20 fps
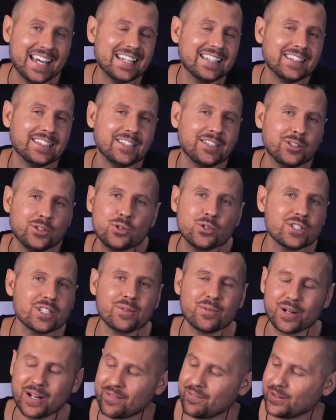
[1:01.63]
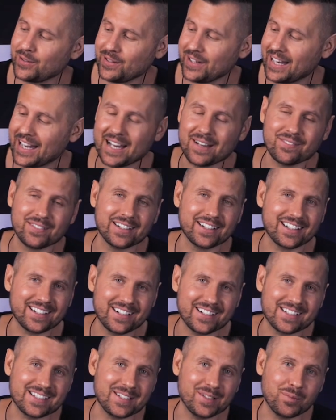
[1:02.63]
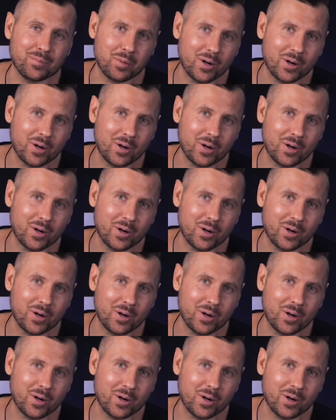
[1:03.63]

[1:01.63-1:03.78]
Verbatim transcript: and use it whenever you have a cocktail